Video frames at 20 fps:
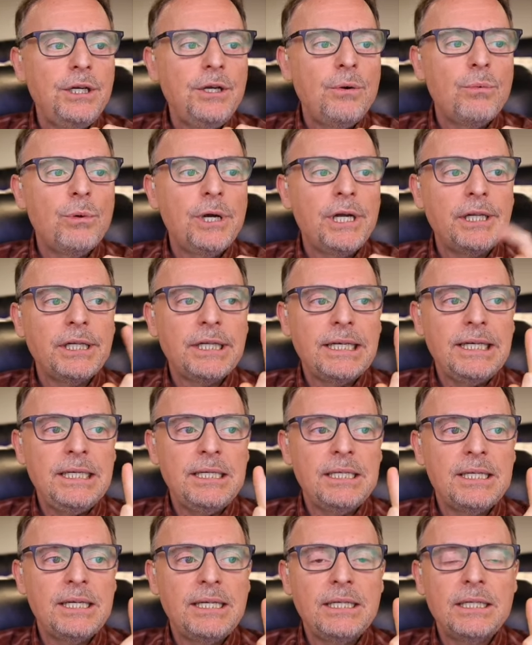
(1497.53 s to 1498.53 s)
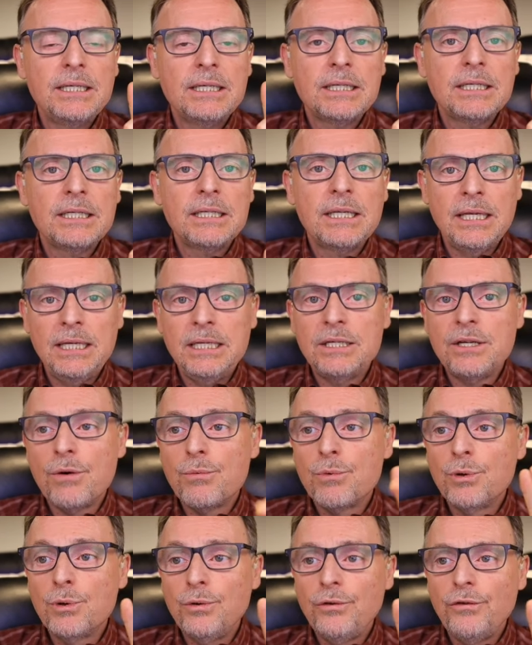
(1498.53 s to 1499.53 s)
Well, these are
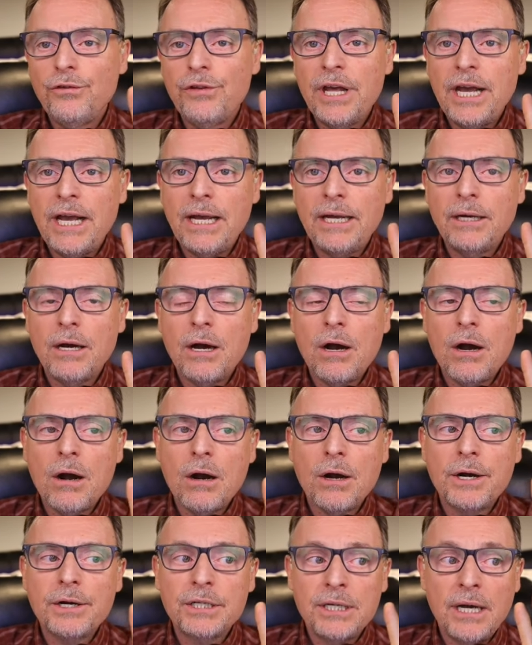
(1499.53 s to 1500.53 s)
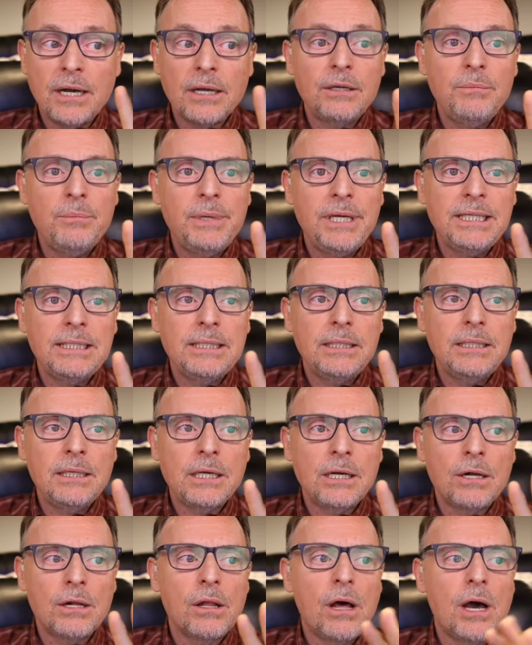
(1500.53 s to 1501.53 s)
rules that are documented in
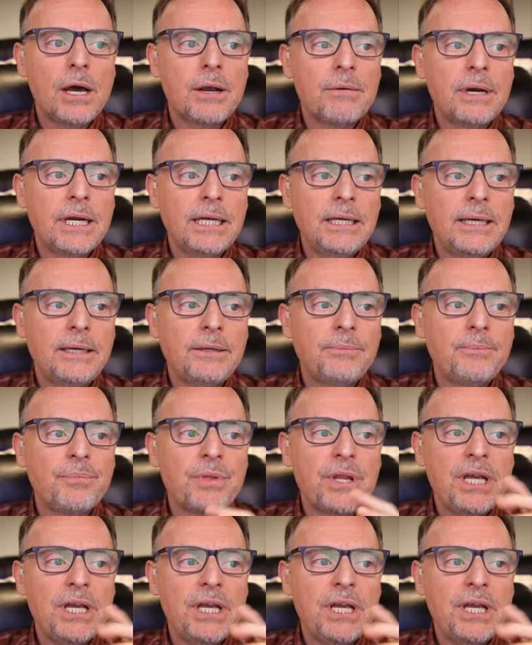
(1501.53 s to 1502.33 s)
Claude right now.